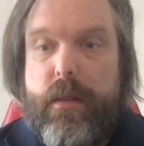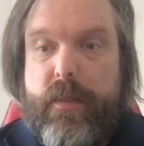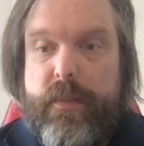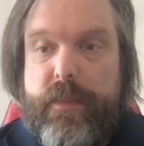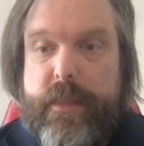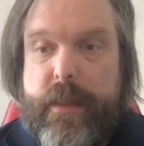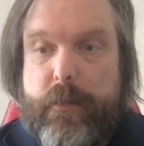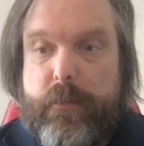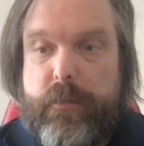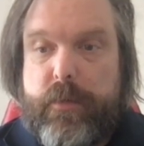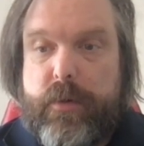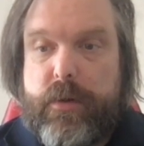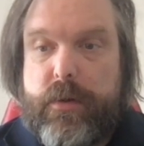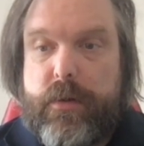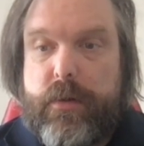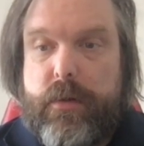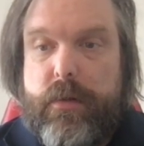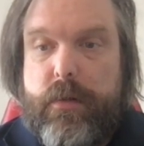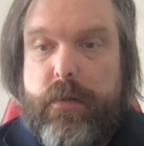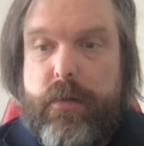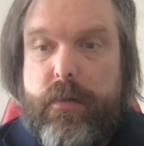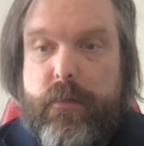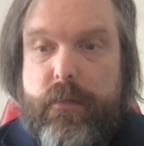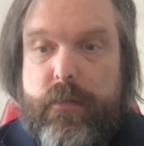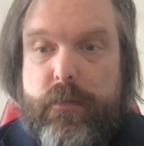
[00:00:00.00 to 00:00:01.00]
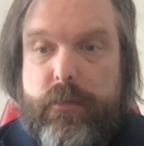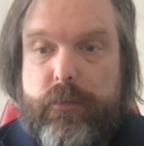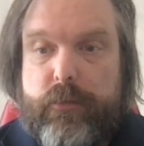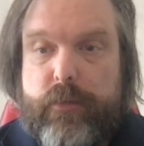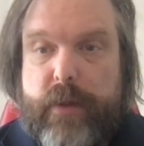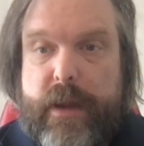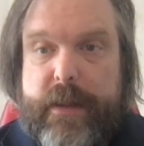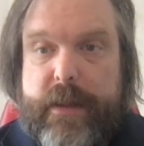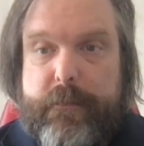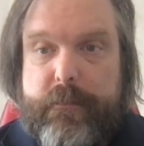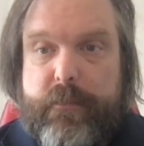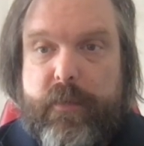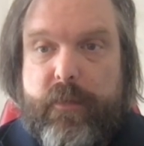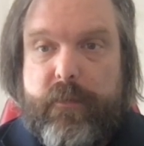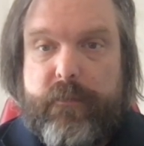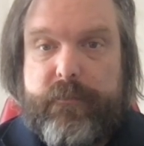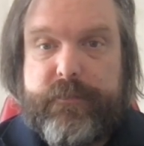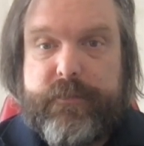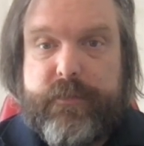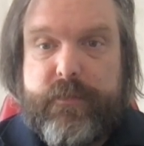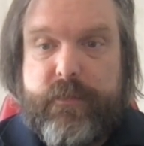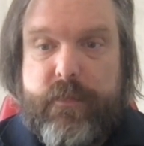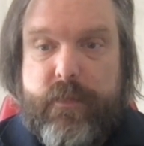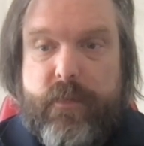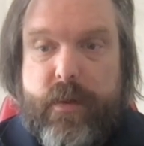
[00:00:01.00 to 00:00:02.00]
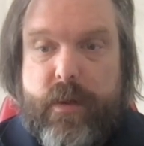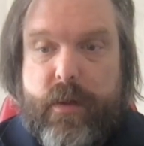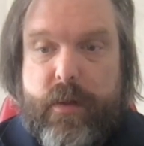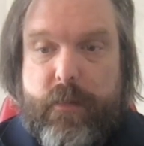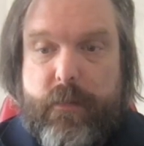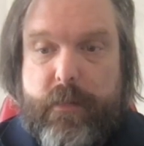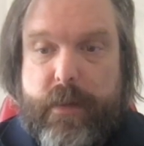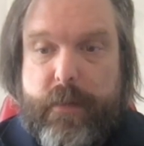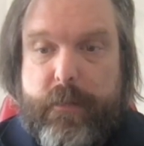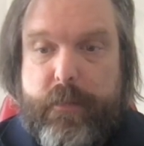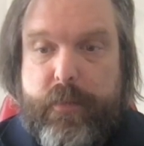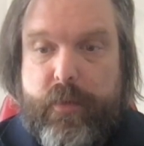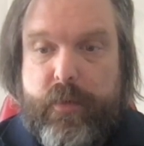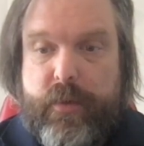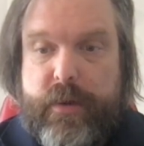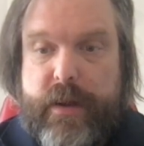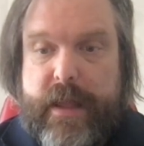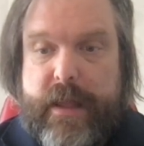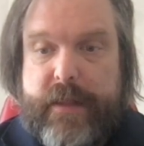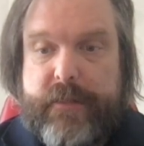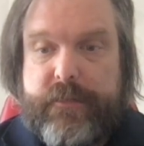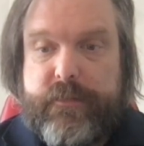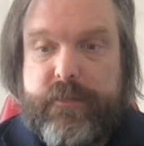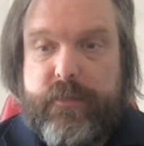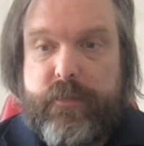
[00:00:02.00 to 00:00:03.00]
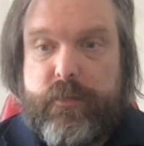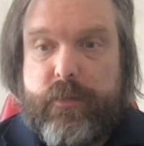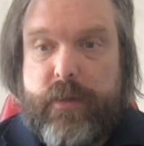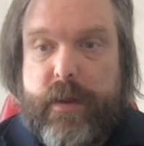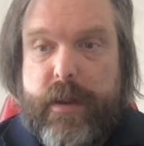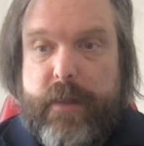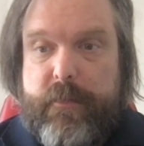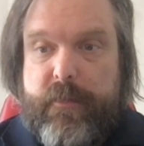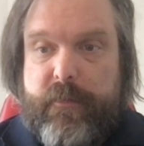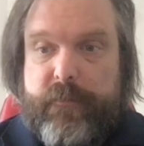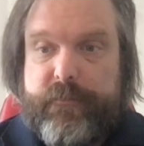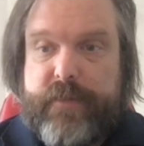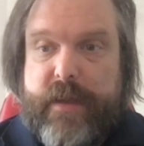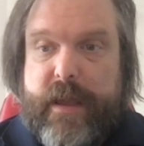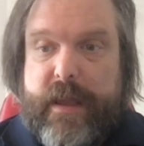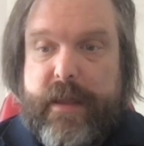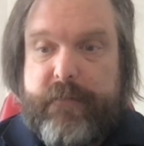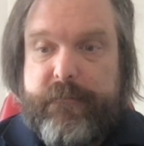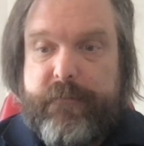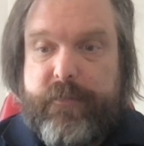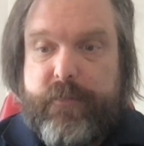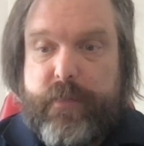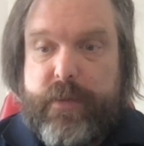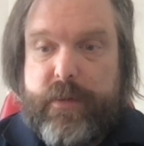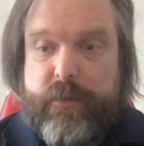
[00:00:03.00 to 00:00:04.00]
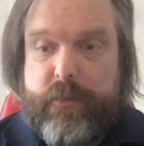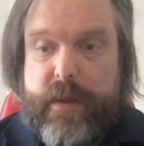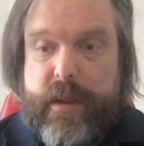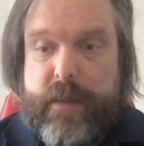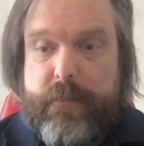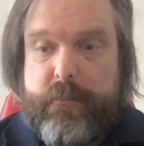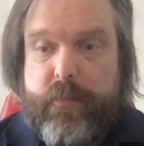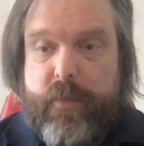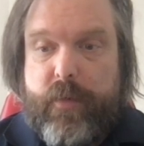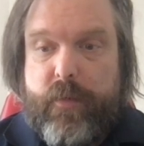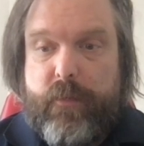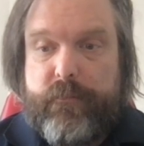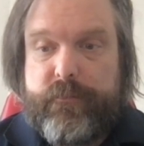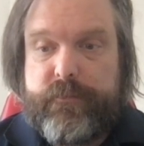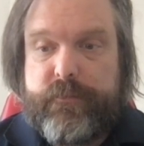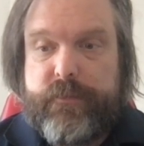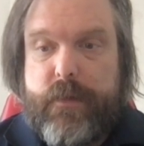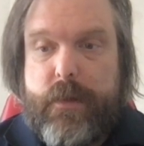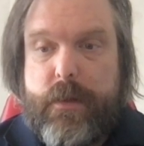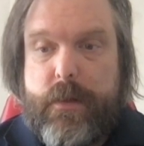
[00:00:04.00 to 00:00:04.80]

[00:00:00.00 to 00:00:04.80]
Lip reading: There were great moves. My opponent had 2 great moves. I had 3 great moves.